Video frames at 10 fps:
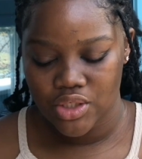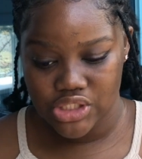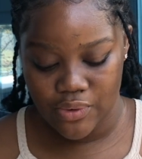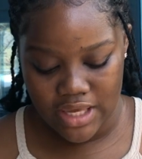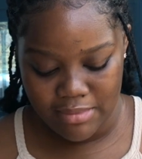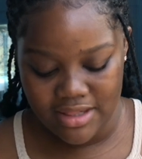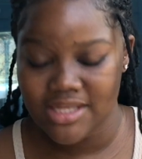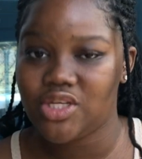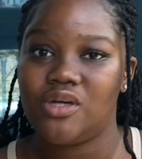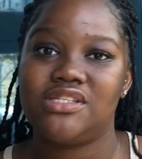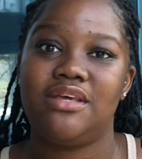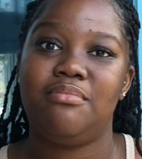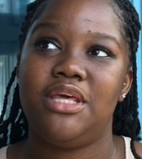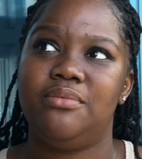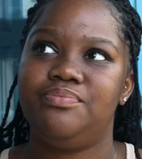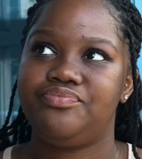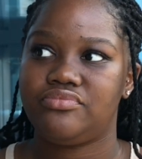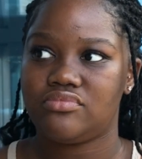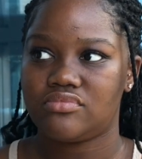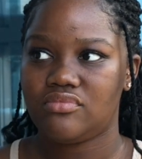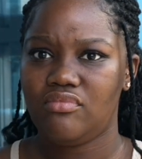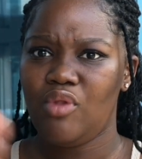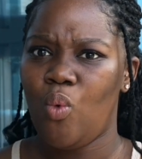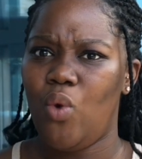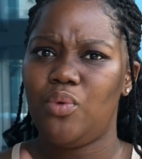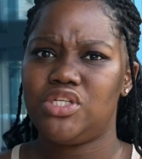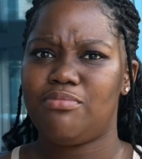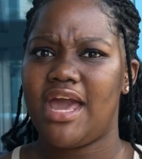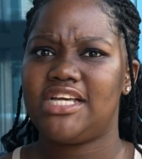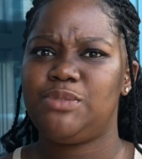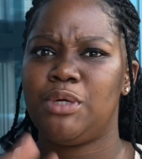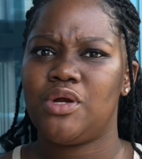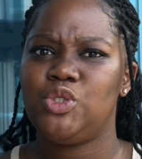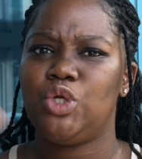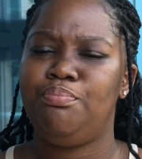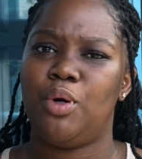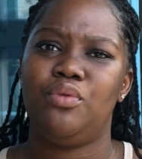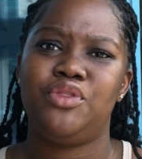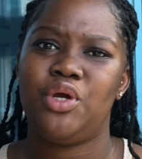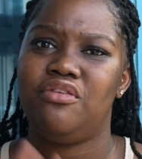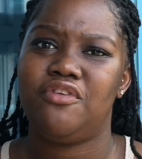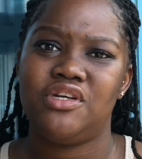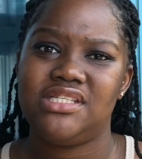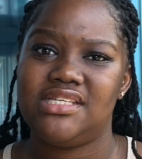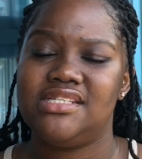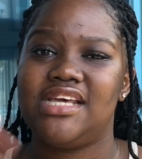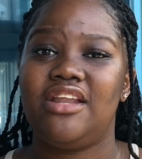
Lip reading: So Emily is asking me, what was my experience with both the universities?